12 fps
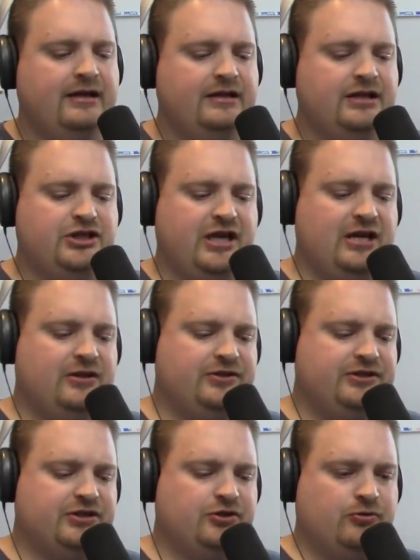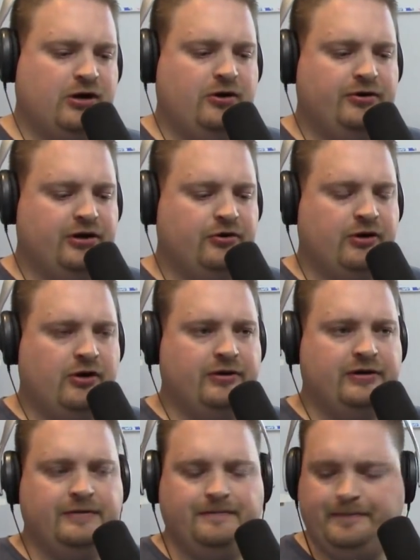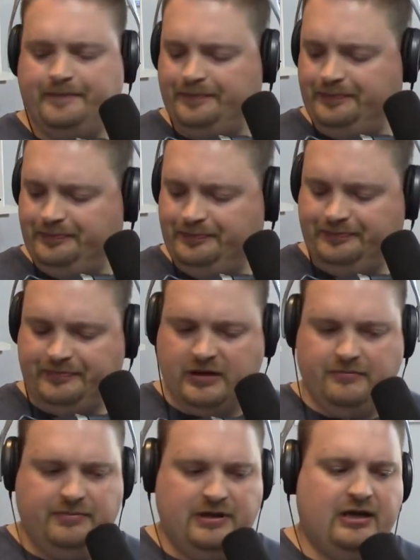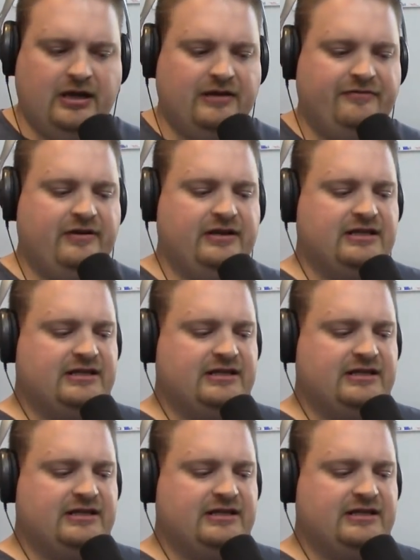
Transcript: The channel is just growing and growing. Been a lot of fun to